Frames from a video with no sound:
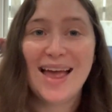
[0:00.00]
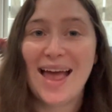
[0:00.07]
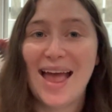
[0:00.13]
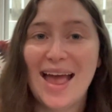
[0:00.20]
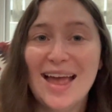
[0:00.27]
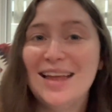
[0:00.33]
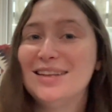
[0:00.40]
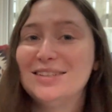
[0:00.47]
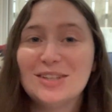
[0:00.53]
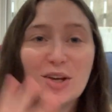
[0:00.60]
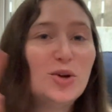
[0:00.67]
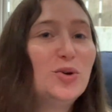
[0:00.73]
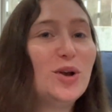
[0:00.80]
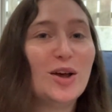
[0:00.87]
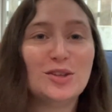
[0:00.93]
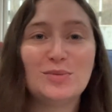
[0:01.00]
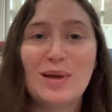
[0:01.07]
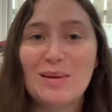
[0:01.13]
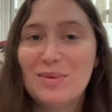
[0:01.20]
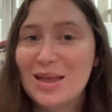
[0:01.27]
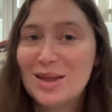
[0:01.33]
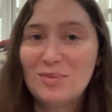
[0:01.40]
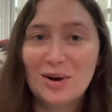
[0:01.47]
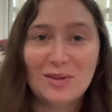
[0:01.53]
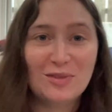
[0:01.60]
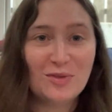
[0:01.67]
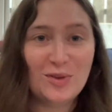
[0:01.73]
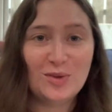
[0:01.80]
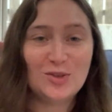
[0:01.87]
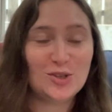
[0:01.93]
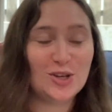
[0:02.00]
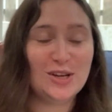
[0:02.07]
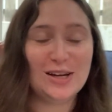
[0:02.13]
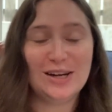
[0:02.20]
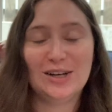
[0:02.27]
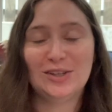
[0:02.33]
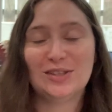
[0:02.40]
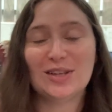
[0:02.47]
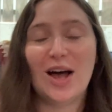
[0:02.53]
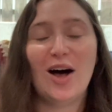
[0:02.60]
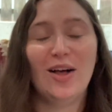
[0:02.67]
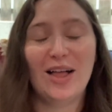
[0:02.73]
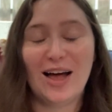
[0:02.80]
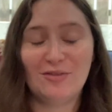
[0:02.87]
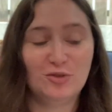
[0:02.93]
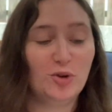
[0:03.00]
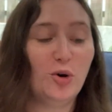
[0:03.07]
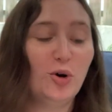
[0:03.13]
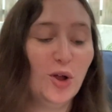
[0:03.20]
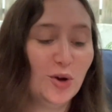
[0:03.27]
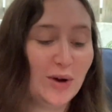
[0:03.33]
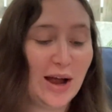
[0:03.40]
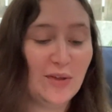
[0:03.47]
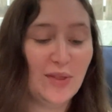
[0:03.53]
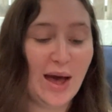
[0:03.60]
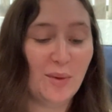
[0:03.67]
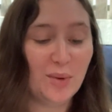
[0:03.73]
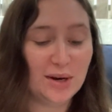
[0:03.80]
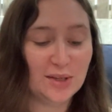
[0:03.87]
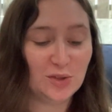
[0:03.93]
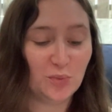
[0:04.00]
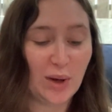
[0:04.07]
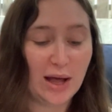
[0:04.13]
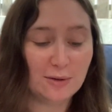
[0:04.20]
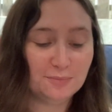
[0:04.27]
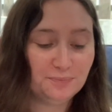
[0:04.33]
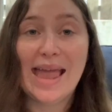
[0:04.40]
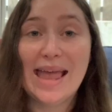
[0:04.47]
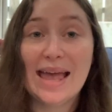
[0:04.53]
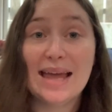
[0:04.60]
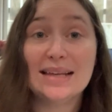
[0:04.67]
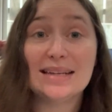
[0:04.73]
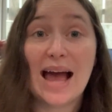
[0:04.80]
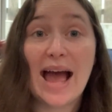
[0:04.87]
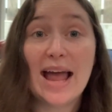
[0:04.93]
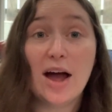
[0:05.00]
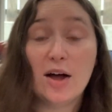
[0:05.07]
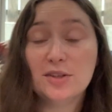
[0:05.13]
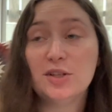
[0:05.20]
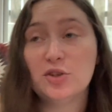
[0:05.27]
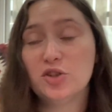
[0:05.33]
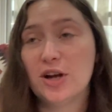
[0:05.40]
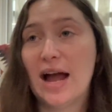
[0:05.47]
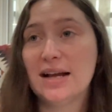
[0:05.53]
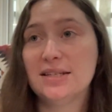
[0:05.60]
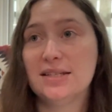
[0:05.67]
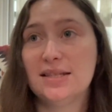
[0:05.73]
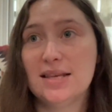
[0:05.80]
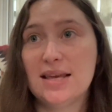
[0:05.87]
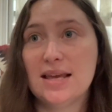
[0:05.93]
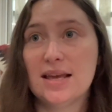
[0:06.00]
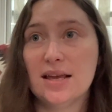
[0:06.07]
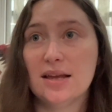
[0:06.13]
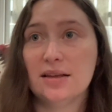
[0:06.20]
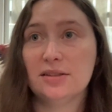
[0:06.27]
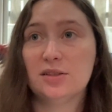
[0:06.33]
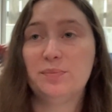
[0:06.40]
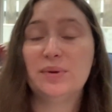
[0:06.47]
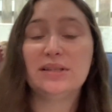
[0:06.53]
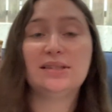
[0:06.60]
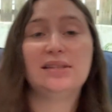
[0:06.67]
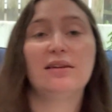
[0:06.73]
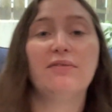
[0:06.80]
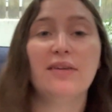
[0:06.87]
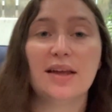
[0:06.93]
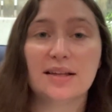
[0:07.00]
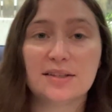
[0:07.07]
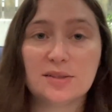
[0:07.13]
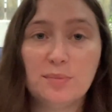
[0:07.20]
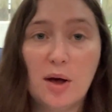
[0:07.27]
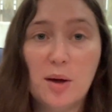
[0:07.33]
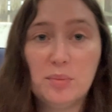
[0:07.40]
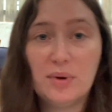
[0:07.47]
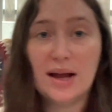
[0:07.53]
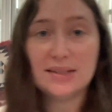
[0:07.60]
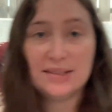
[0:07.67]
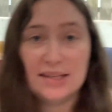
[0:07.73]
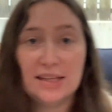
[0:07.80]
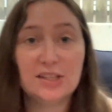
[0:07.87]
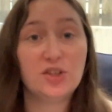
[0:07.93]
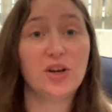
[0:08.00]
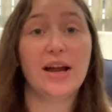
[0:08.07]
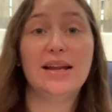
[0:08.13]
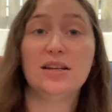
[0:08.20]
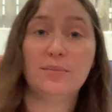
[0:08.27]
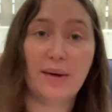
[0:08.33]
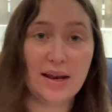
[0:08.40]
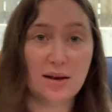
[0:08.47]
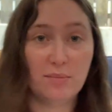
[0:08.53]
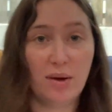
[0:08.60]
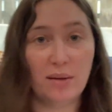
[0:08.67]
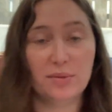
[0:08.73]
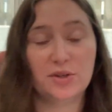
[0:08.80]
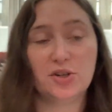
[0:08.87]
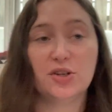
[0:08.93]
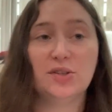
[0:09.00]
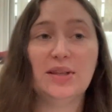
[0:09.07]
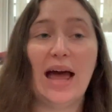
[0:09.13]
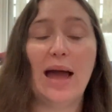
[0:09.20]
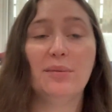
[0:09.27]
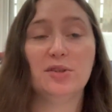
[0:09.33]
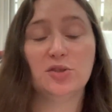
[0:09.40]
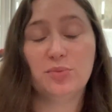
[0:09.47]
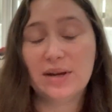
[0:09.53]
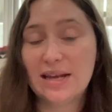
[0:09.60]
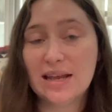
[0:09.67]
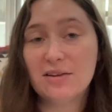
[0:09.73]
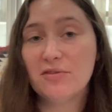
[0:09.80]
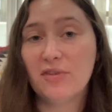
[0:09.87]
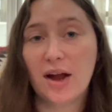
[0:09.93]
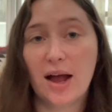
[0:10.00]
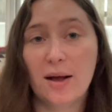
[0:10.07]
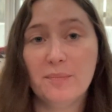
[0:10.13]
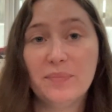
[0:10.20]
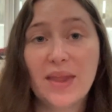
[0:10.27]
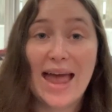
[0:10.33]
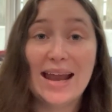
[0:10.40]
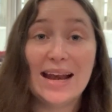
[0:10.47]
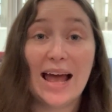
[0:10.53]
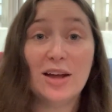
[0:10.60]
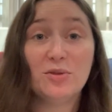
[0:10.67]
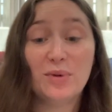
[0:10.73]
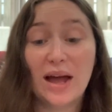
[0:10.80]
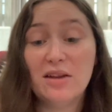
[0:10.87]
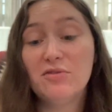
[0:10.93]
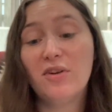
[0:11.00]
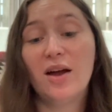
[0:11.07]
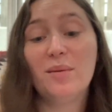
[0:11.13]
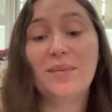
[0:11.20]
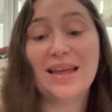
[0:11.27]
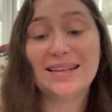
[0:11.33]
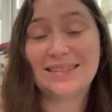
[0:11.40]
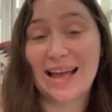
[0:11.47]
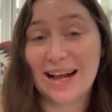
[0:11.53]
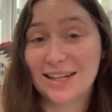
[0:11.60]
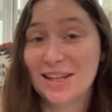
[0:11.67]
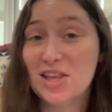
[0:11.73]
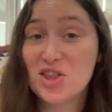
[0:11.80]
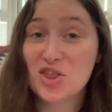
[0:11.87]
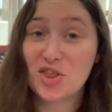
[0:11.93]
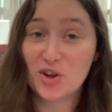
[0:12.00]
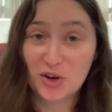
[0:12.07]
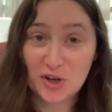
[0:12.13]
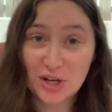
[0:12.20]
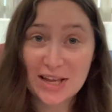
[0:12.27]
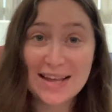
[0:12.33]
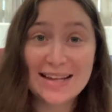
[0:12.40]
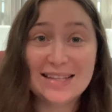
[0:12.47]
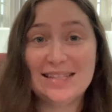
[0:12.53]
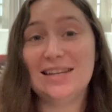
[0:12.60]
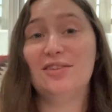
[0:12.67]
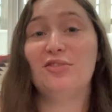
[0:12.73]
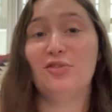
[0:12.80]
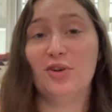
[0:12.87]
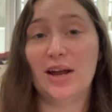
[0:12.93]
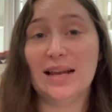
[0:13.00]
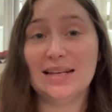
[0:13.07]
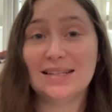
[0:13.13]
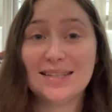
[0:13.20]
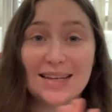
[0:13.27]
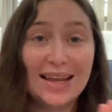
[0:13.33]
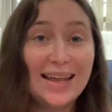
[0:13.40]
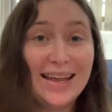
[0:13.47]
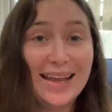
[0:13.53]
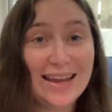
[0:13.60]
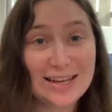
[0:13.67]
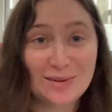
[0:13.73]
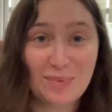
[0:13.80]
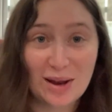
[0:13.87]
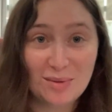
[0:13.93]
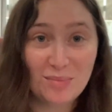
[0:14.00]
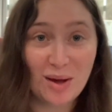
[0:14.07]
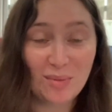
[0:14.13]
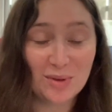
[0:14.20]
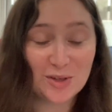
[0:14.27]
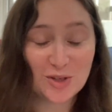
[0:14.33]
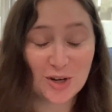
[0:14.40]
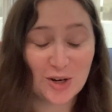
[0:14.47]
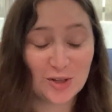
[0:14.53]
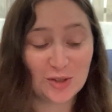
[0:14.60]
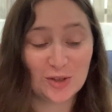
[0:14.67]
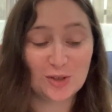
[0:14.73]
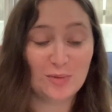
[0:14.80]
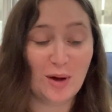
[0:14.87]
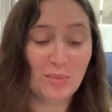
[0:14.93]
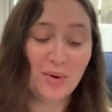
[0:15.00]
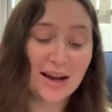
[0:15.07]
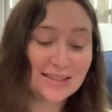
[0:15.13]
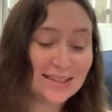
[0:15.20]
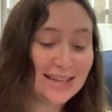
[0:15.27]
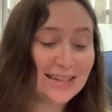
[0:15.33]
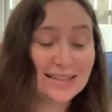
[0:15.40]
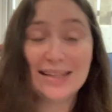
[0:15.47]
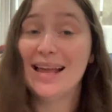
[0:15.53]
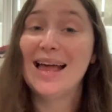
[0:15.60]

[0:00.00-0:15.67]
And who knows, maybe in one of the future years, I'll have a goal around that one as well. And I also tracked the specific small presses or independent publishers that I was reading from. And I read from exactly 30 different independent publishers or small presses.